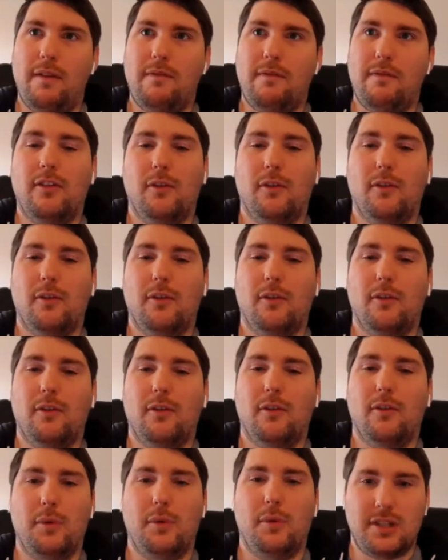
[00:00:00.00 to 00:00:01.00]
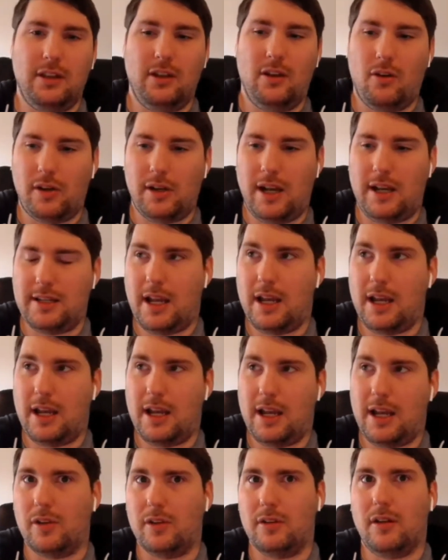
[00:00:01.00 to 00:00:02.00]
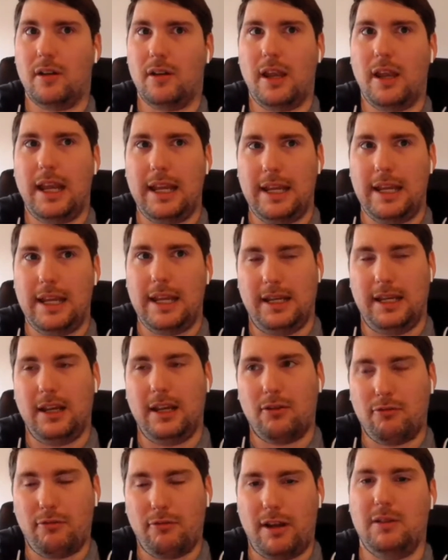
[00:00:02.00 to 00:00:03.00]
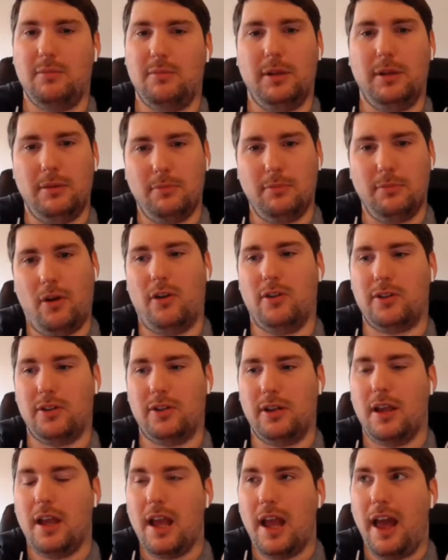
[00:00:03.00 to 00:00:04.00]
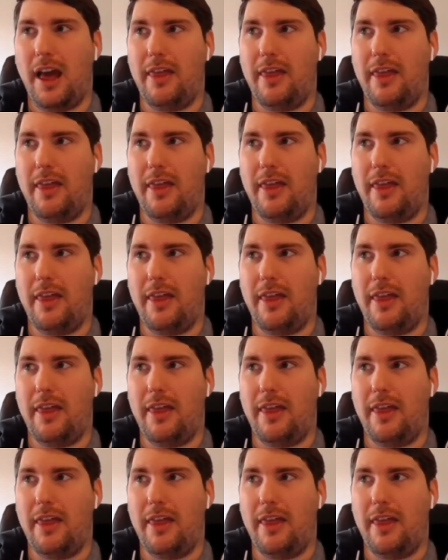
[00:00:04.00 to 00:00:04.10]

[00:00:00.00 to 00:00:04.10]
influence they have in the organization mm. is incredibly important.